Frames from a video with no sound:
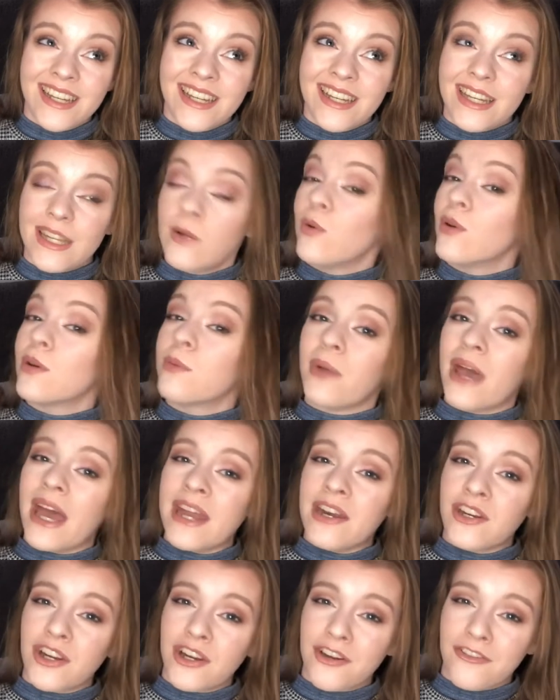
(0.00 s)
he would
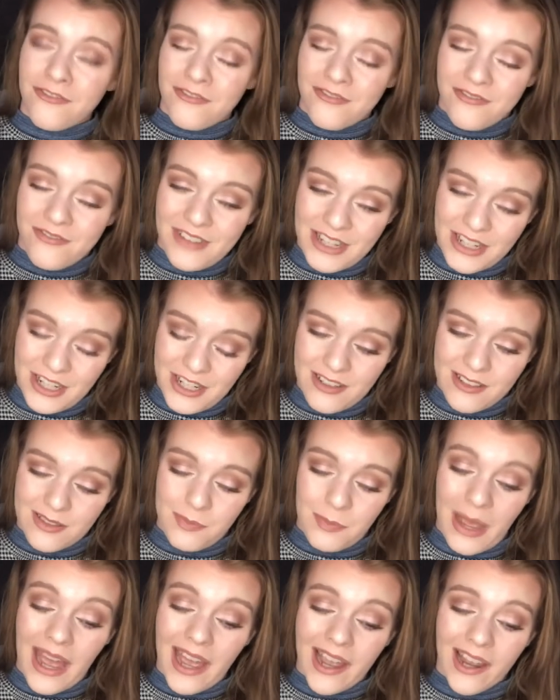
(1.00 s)
bend her fingers
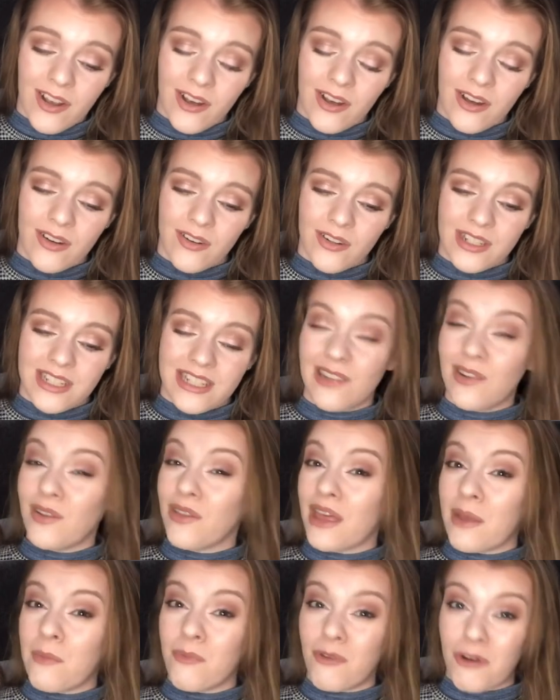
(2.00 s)
back until
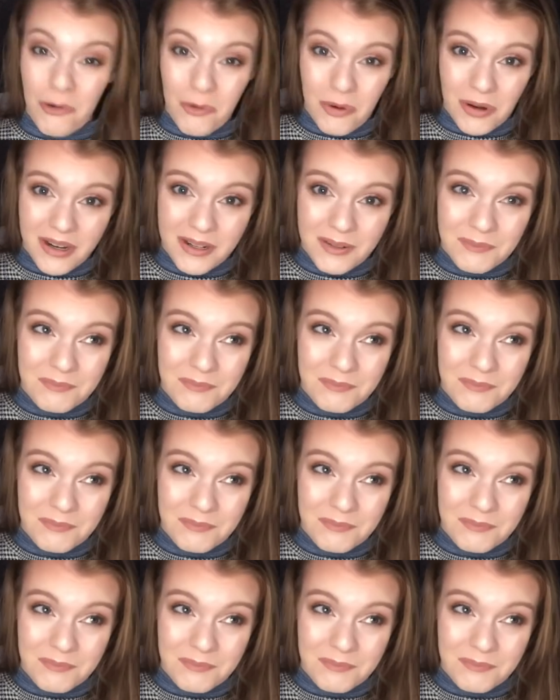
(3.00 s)
they broke.